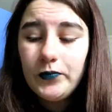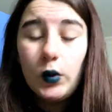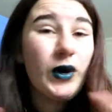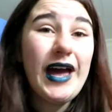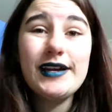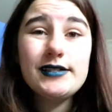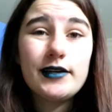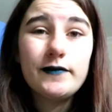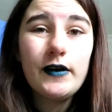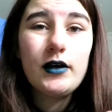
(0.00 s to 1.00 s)
We had a
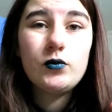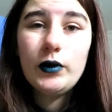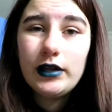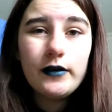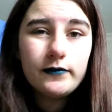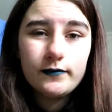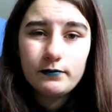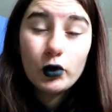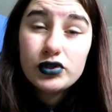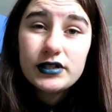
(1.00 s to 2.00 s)
ton of fun. We love
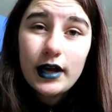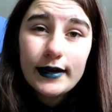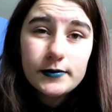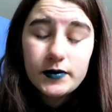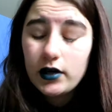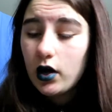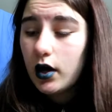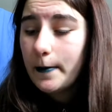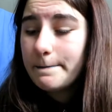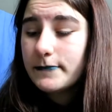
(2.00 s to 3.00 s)
most of the items we
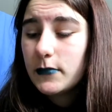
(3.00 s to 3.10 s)
got.